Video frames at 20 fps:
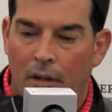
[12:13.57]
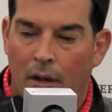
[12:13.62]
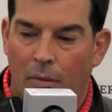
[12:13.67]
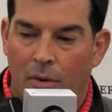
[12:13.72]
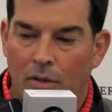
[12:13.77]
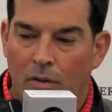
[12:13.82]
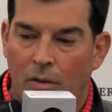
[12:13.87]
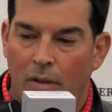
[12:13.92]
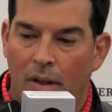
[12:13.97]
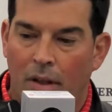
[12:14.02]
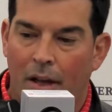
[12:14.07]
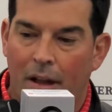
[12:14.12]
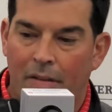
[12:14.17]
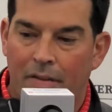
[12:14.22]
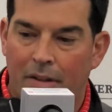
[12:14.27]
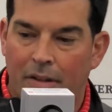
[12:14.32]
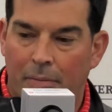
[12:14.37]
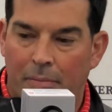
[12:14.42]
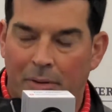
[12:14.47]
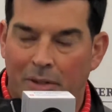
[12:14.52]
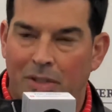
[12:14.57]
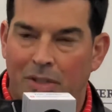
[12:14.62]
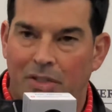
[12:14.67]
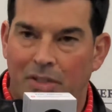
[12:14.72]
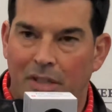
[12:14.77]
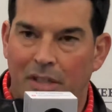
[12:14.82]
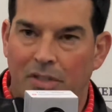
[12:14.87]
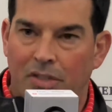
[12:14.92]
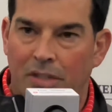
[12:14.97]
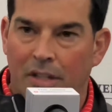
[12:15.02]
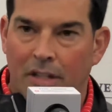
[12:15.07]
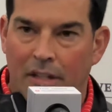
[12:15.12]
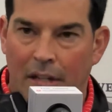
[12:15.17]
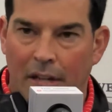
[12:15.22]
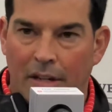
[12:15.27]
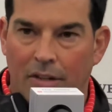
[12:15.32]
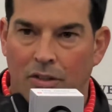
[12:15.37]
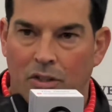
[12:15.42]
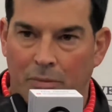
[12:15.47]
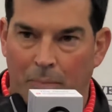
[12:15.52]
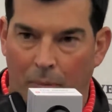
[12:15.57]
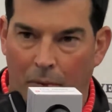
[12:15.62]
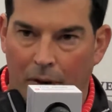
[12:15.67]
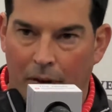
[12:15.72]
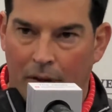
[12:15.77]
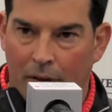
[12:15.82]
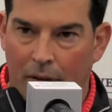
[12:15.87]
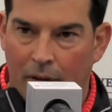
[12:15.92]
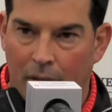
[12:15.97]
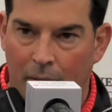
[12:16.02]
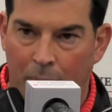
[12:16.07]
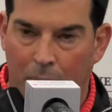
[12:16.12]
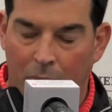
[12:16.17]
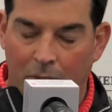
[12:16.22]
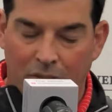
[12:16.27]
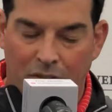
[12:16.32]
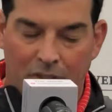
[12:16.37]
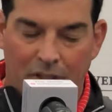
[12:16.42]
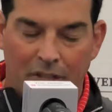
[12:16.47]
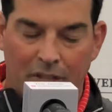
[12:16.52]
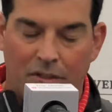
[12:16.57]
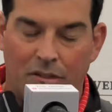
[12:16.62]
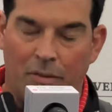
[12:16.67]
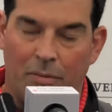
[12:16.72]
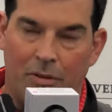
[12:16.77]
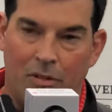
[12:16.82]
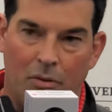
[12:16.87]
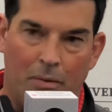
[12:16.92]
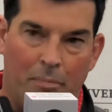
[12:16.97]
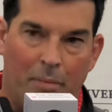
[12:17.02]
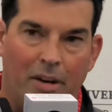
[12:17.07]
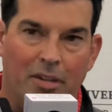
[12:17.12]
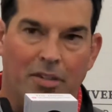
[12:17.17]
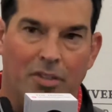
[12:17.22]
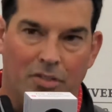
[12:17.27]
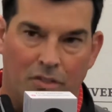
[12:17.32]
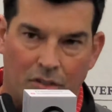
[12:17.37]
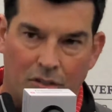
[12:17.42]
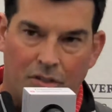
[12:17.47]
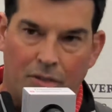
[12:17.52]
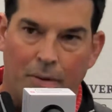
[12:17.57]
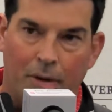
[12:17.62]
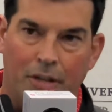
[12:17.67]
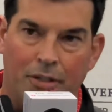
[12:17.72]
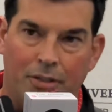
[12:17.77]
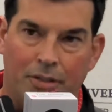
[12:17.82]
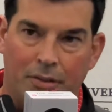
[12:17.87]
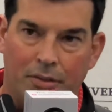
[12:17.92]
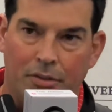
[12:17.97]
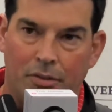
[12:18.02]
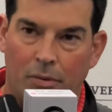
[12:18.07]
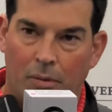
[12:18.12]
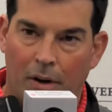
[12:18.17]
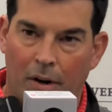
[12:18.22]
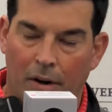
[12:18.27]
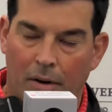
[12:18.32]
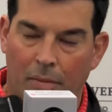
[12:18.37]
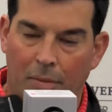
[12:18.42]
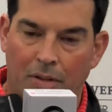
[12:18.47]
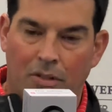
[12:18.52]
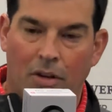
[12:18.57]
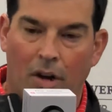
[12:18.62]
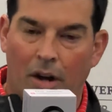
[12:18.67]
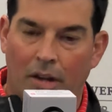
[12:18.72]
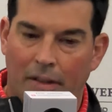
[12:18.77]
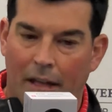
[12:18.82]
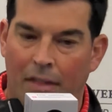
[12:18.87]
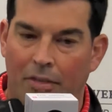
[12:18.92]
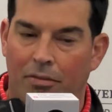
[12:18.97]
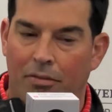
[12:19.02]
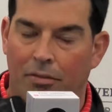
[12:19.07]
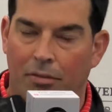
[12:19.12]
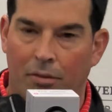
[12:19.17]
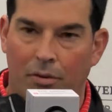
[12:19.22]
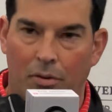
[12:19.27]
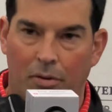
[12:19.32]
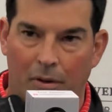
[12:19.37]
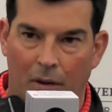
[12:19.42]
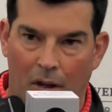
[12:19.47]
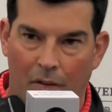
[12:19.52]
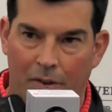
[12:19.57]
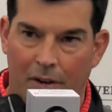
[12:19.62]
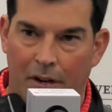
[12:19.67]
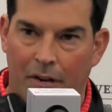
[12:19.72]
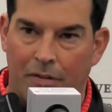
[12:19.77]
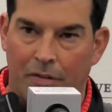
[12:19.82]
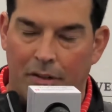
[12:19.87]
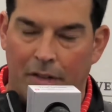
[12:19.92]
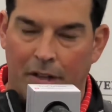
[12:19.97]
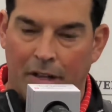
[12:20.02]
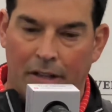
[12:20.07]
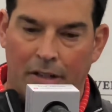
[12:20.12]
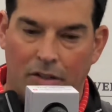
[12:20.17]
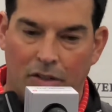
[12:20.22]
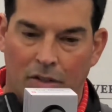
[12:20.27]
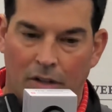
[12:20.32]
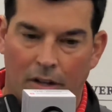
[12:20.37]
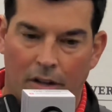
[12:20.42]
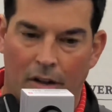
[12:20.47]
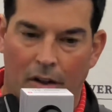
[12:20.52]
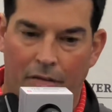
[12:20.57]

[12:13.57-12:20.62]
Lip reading: Yeah, we do a lot of it in the preseason and then the spring. Preseason, we do a bunch of situations where we talk that through and all the different things.